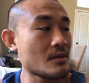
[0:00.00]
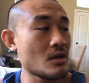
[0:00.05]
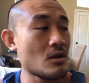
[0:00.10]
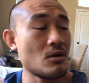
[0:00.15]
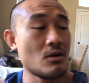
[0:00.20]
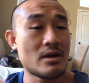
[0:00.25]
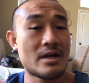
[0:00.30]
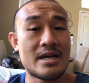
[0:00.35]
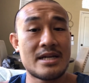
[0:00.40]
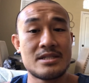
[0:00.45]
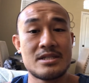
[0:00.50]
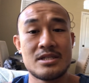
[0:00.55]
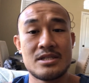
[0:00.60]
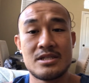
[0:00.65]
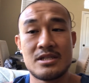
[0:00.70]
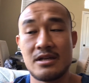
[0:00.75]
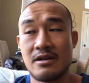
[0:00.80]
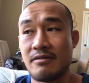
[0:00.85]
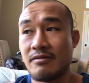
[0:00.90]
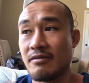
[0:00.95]
all kinds of
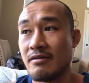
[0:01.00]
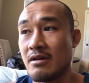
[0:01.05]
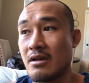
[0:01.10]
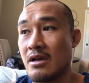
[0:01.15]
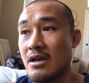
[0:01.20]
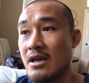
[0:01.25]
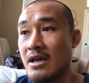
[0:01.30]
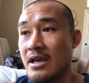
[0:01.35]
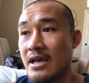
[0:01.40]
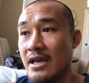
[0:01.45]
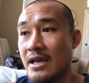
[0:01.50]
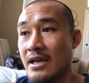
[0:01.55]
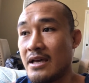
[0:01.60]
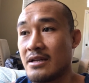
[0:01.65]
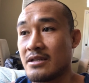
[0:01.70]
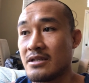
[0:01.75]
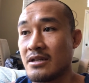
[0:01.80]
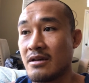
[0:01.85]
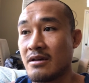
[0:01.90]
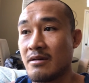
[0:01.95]
stuff.
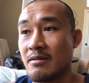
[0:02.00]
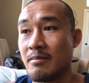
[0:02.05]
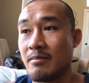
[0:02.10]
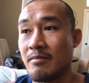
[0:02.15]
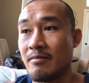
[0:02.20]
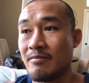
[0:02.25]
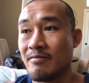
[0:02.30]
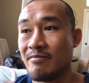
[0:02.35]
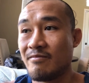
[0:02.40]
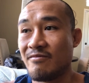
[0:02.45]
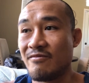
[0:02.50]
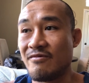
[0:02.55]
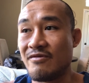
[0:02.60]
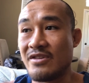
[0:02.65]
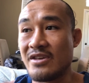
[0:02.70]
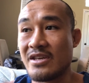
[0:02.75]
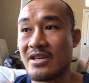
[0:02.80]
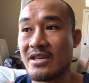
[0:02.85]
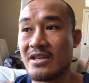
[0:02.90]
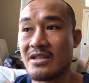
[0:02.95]
And uh,
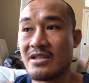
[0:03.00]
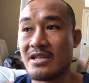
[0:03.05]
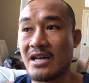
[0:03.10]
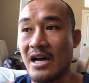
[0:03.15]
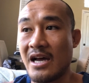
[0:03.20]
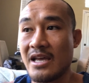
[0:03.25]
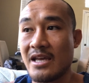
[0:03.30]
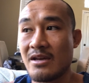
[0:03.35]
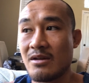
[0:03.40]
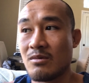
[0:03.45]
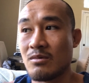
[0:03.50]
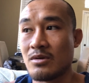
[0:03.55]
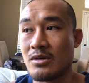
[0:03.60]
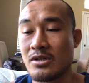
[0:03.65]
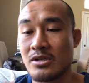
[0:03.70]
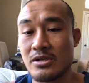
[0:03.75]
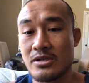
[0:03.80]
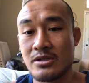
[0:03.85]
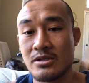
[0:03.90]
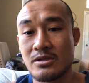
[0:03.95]
vegan diet
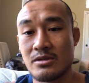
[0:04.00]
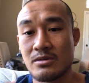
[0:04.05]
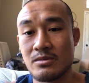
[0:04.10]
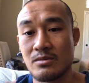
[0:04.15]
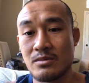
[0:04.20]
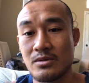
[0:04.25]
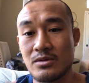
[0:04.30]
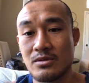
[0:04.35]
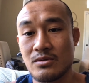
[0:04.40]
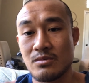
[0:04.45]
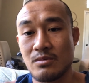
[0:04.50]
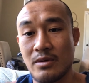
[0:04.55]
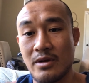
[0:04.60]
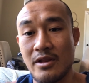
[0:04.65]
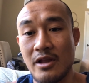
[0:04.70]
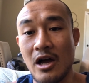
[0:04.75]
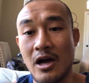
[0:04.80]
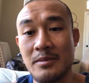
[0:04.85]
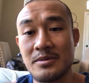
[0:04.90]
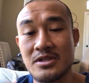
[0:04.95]
was was one
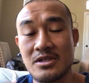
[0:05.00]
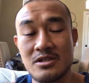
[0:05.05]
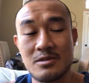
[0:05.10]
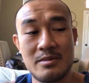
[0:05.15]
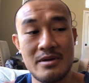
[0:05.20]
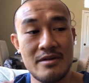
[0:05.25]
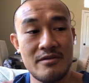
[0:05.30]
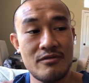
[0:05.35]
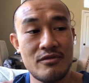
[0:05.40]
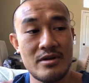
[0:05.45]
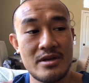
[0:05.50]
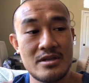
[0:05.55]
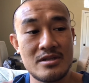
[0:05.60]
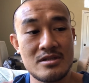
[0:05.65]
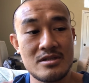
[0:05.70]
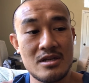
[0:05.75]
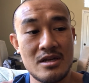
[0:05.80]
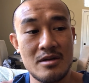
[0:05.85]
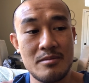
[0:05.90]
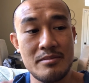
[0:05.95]
of the options my
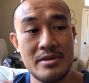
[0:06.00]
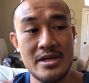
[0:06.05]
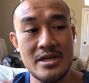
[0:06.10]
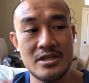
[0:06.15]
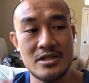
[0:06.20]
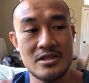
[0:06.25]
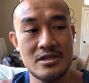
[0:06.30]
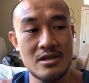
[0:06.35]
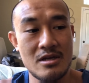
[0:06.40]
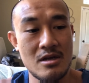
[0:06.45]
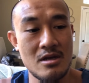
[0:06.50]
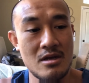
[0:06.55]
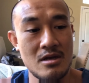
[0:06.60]
friends uh, pitched.